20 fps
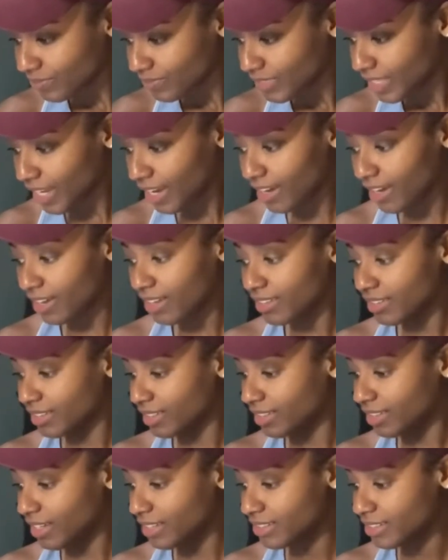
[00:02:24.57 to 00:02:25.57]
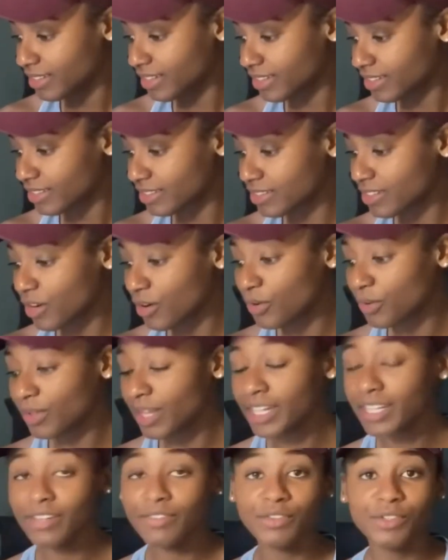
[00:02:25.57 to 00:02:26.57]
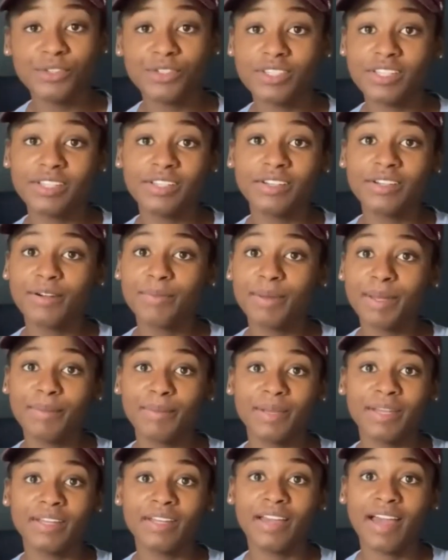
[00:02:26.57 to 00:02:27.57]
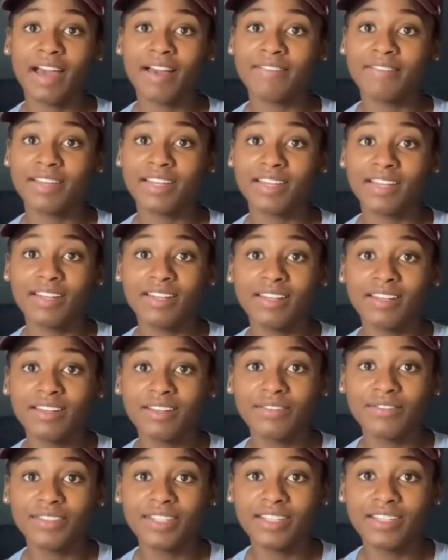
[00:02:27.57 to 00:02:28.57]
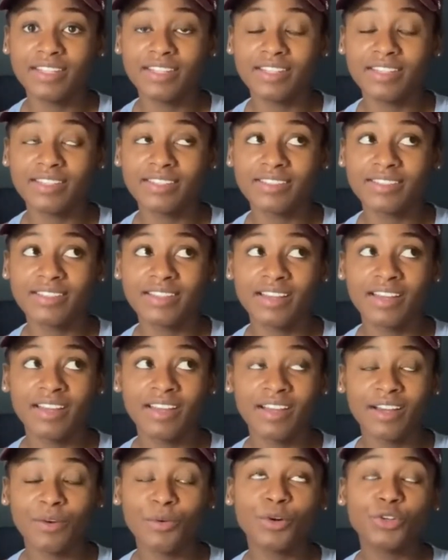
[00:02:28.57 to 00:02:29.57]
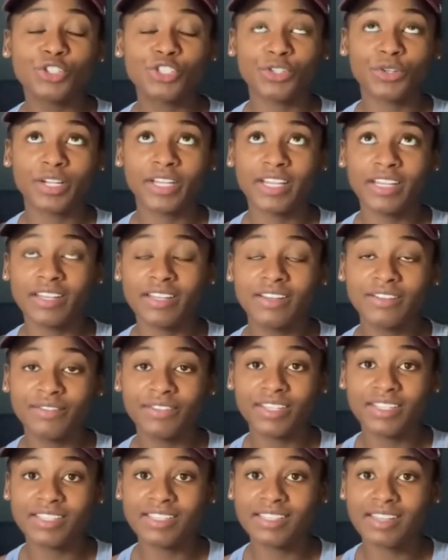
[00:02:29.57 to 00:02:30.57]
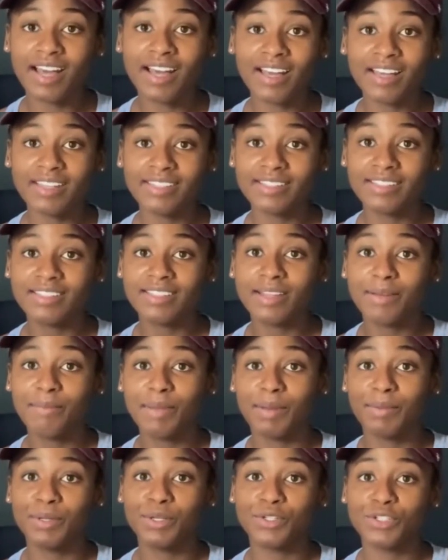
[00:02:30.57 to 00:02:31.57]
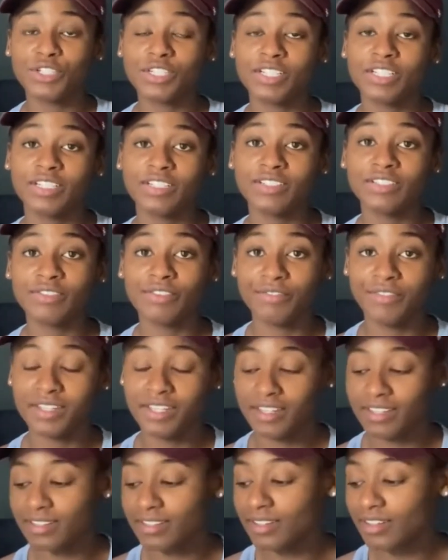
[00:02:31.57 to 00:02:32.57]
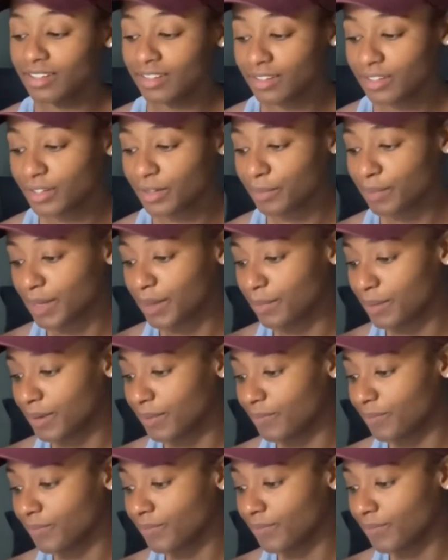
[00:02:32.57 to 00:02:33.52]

yeah, I think that's it. So like if you see your baby having any of these, well, showing any of these signs, then maybe you should feed your baby.